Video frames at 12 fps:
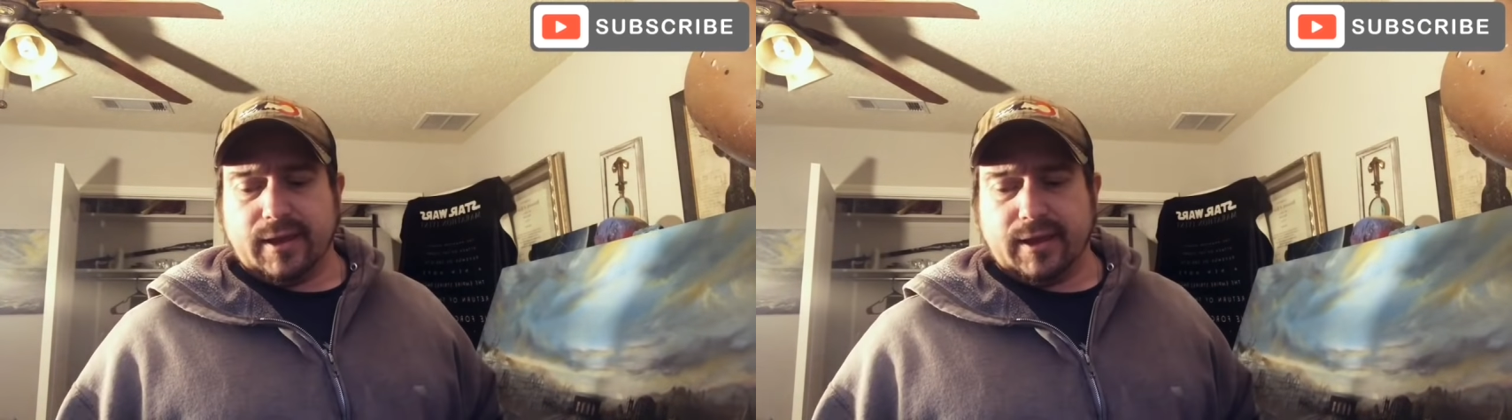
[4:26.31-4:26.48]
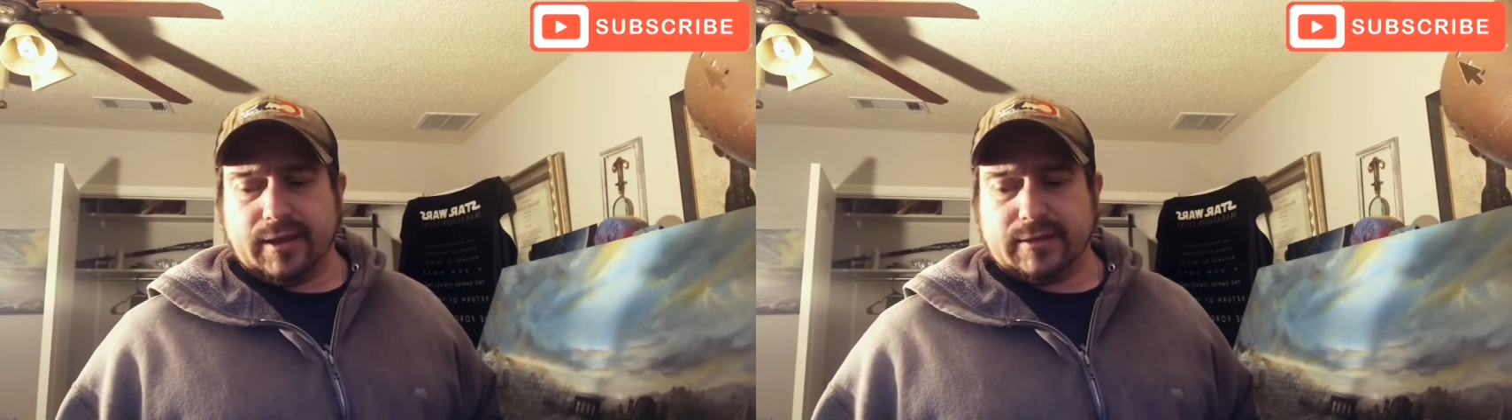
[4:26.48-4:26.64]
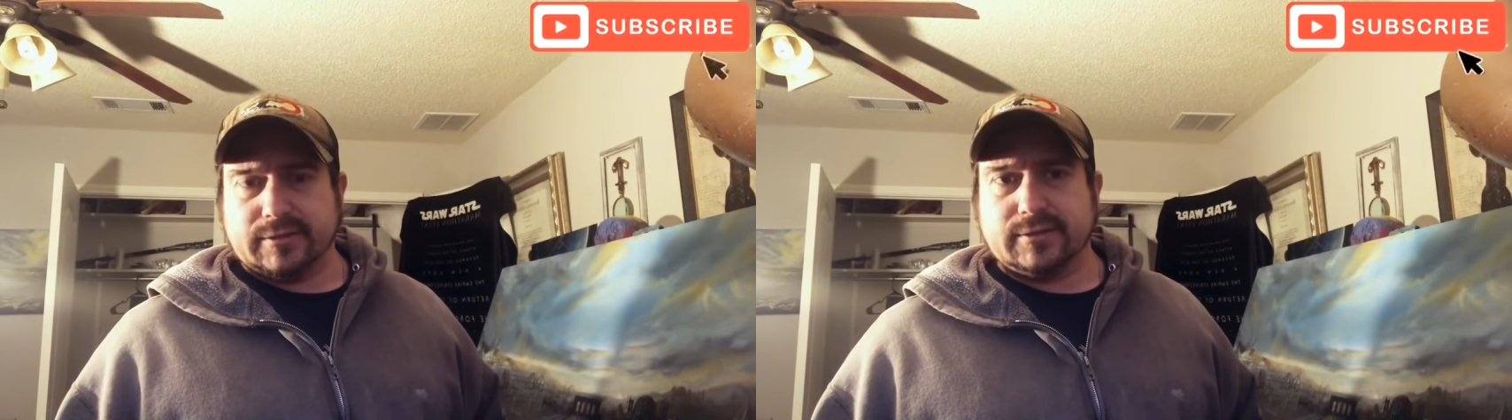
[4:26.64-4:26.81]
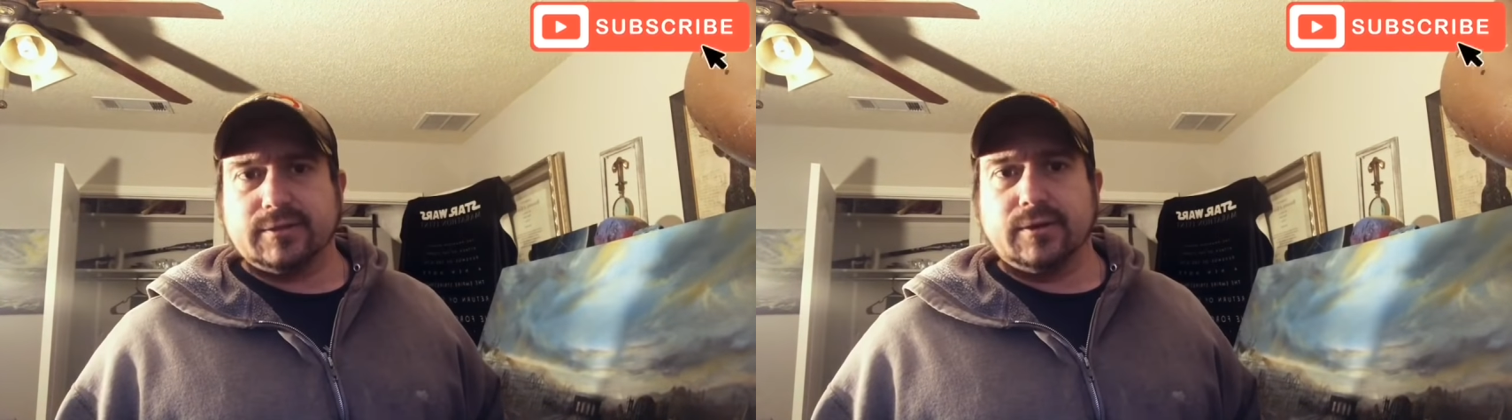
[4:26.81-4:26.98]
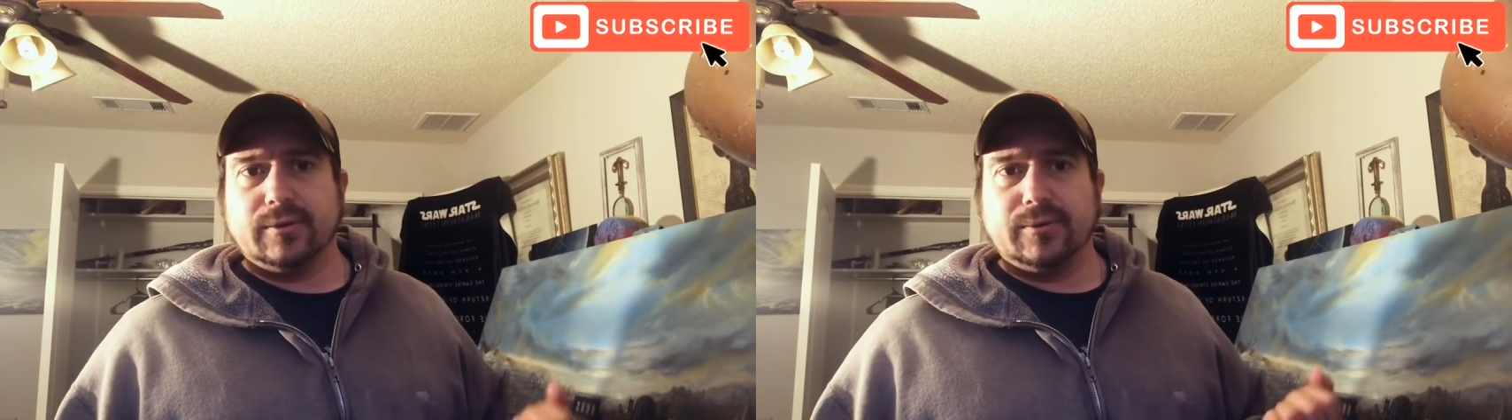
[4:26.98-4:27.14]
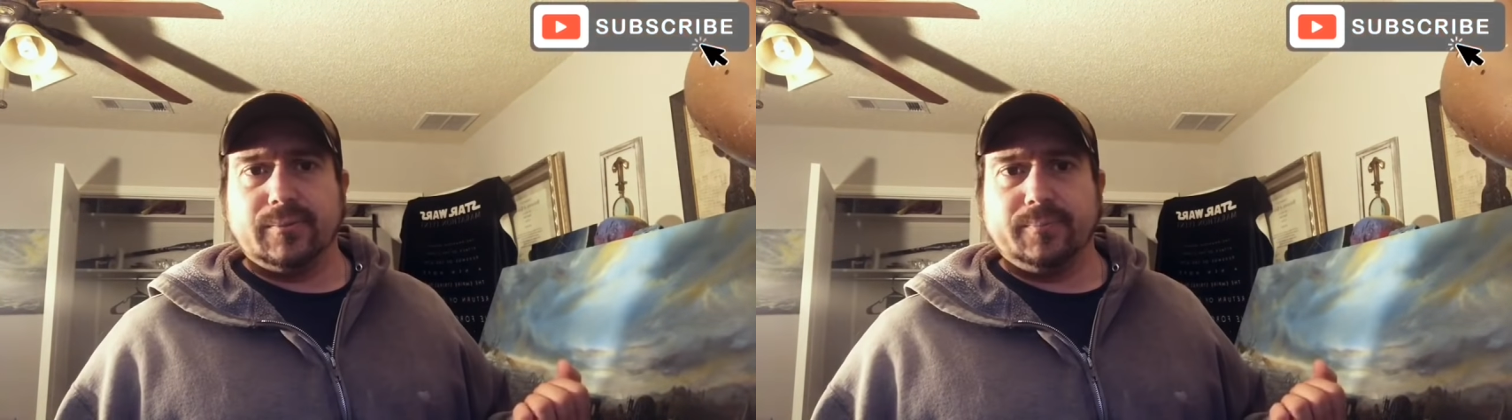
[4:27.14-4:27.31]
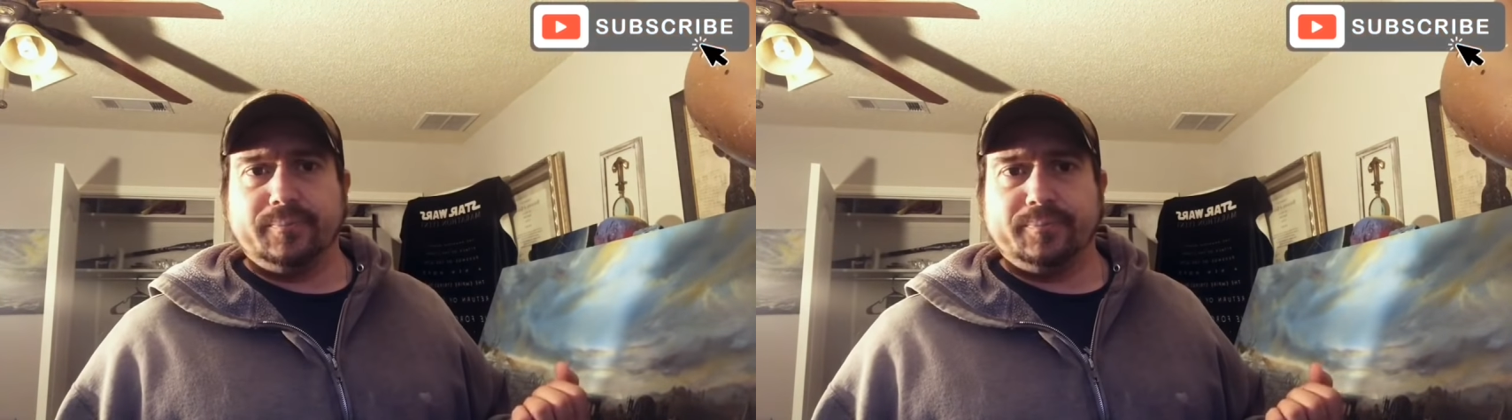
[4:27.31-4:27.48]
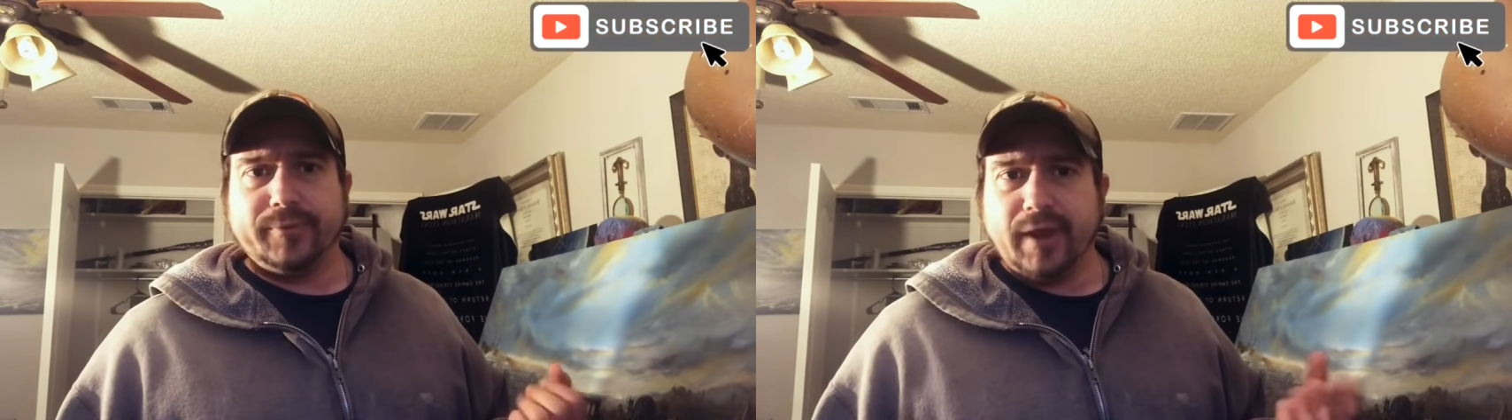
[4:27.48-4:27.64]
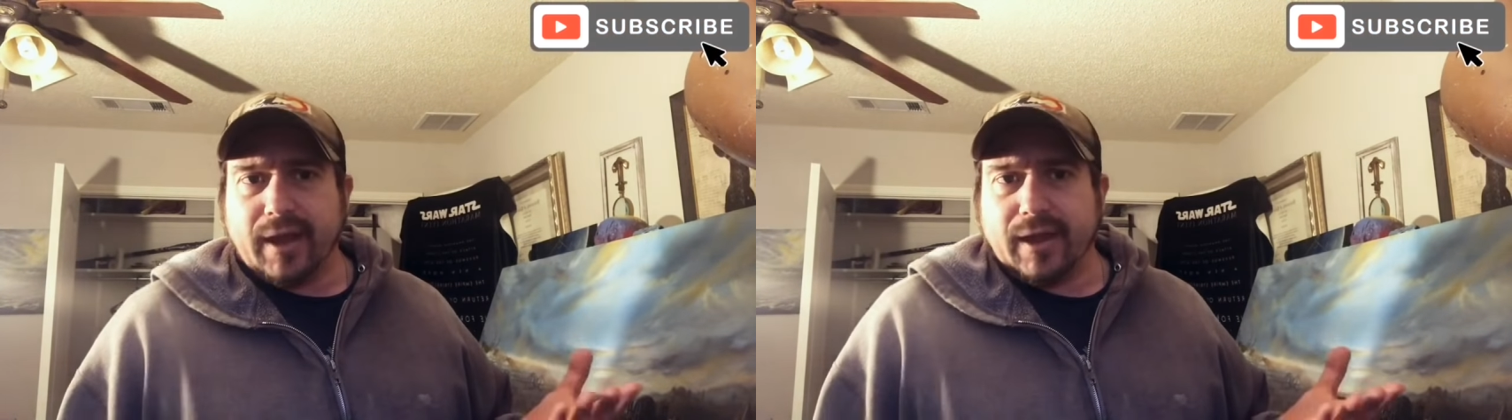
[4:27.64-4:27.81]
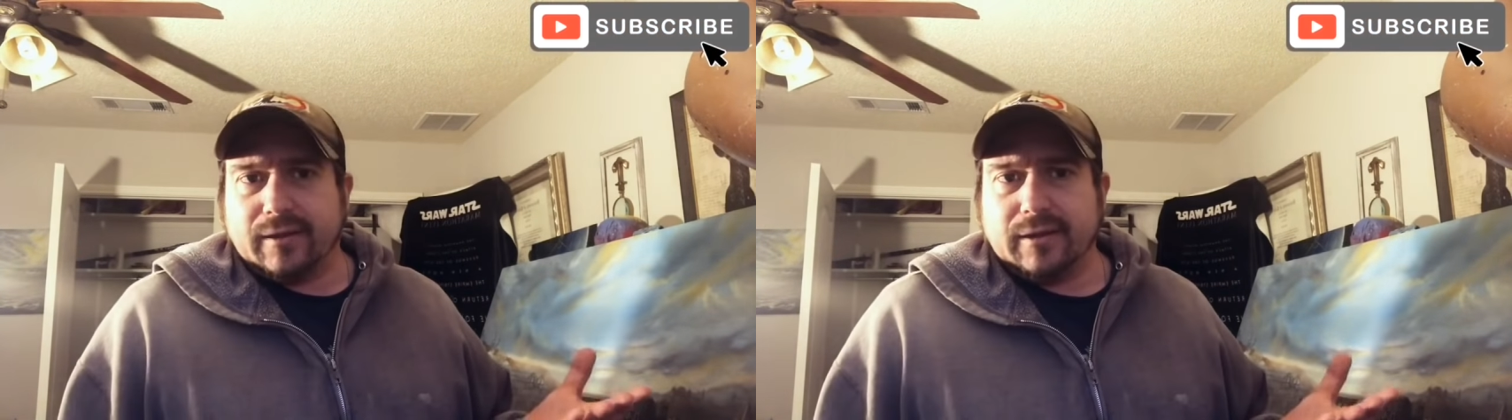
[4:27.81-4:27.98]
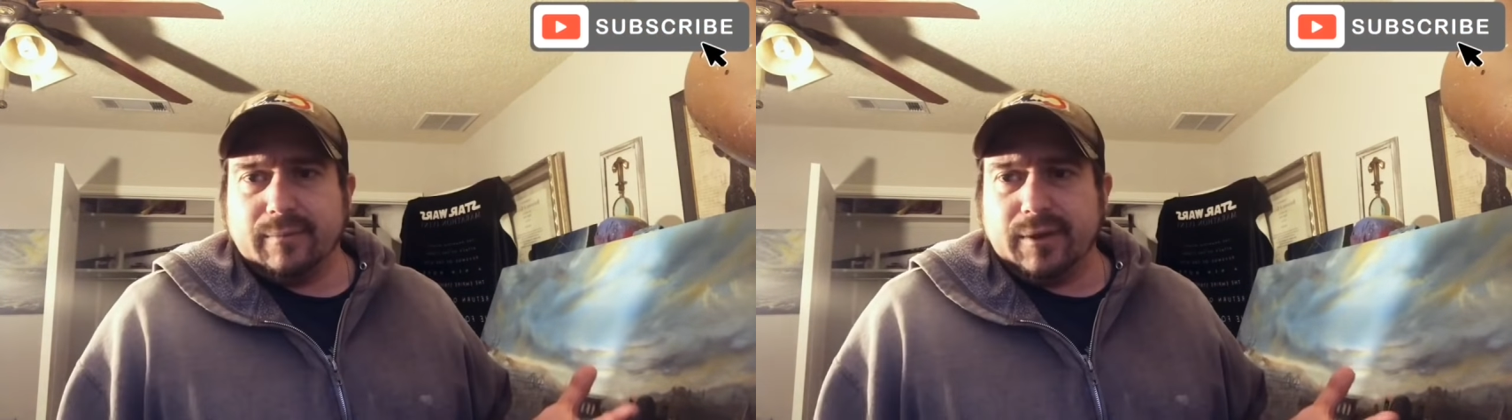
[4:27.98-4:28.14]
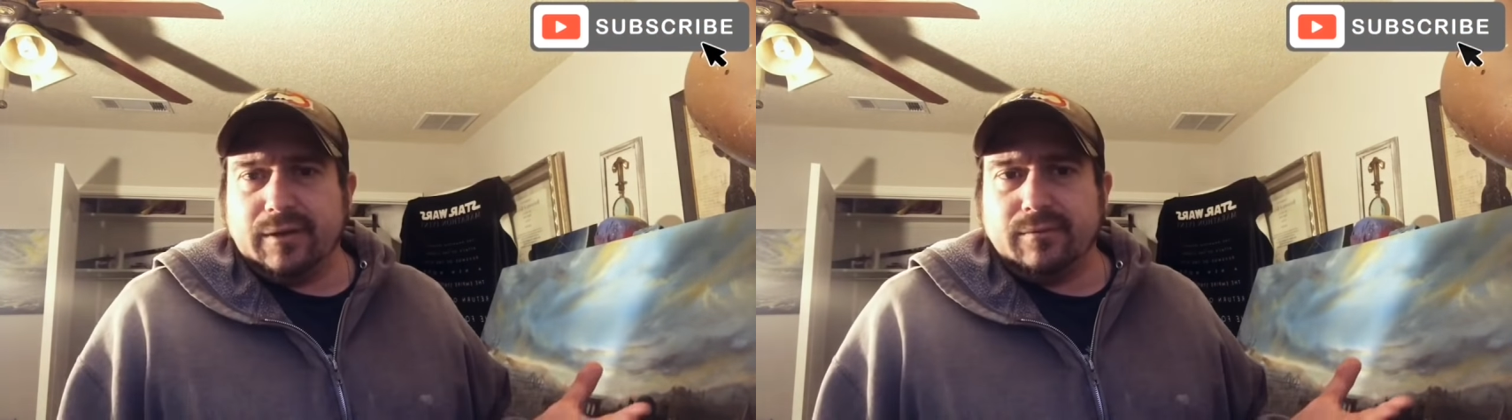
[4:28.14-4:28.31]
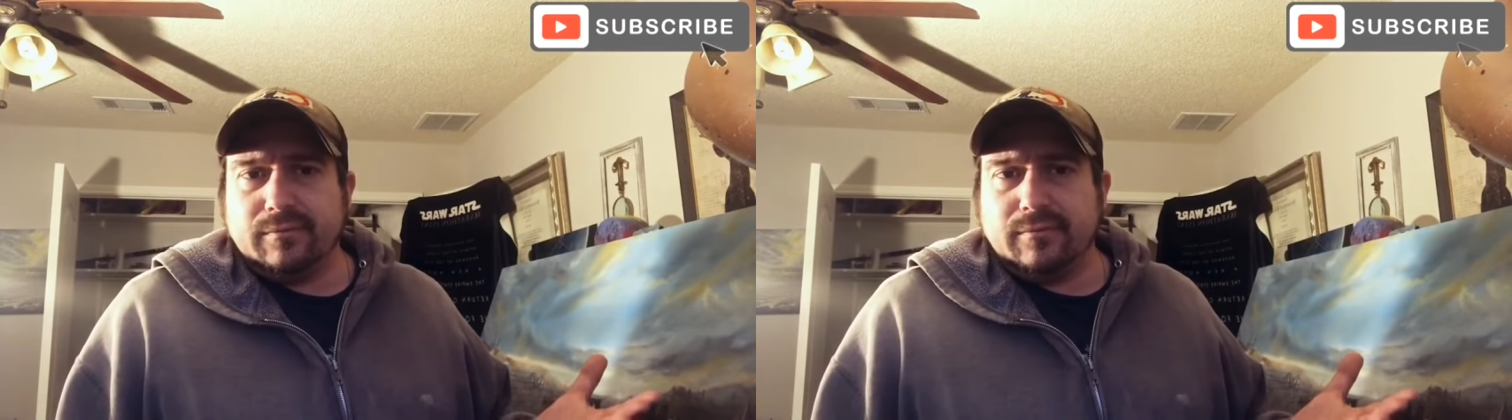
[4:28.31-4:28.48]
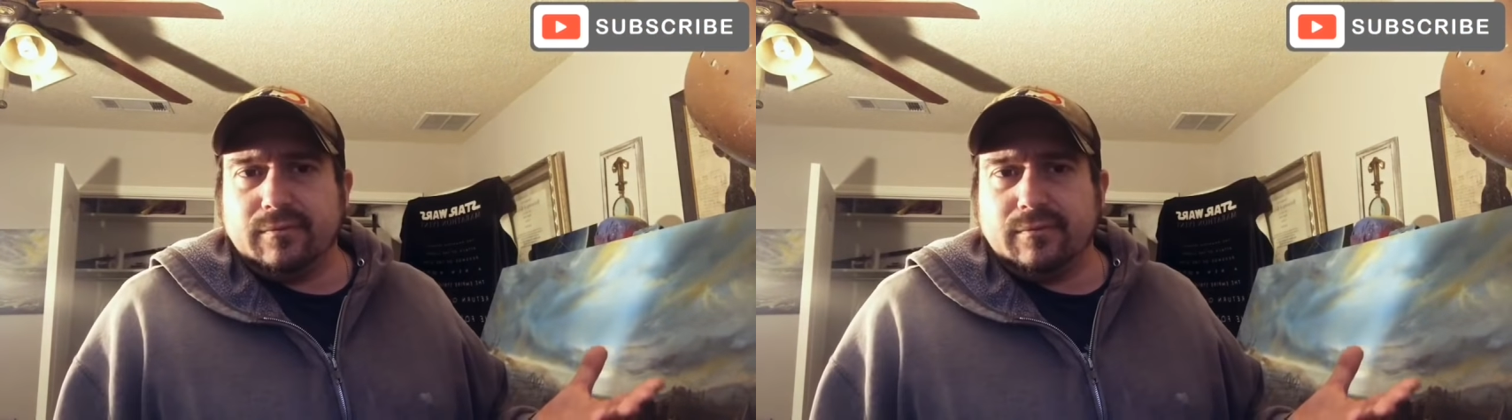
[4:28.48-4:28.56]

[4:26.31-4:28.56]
and so yeah, I mean,